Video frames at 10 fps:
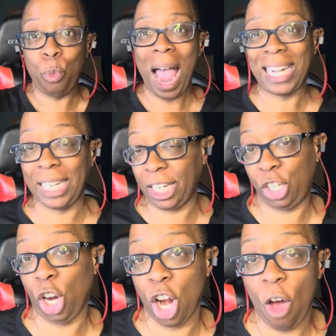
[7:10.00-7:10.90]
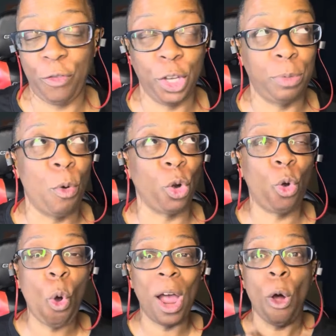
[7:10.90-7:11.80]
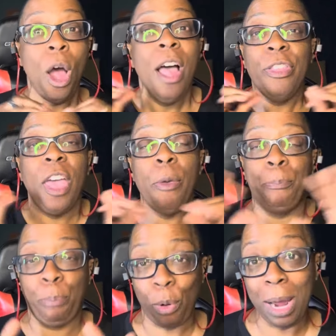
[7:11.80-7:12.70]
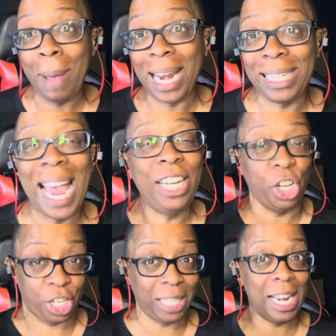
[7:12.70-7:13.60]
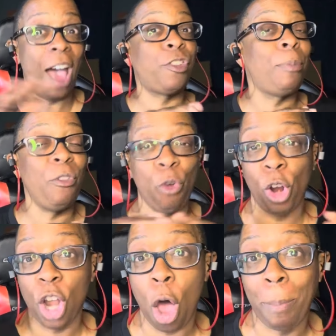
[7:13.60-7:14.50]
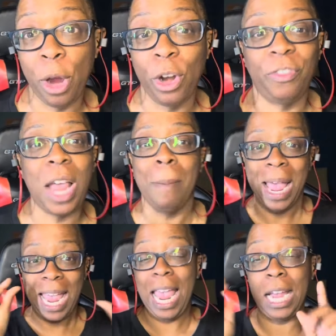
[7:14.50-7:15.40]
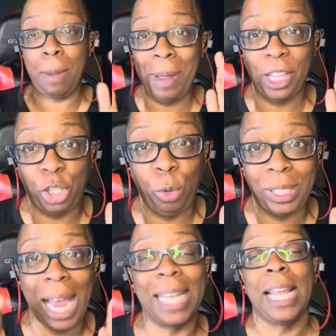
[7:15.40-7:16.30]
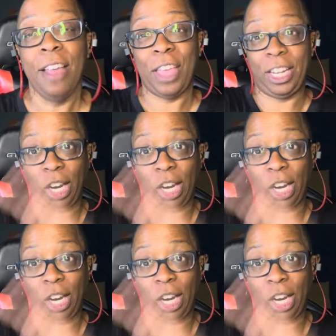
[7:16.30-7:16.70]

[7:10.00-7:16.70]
whacked it and took it off this mortal coil. Premeditation doesn't have to be for a long period of time. It could be the 2 seconds that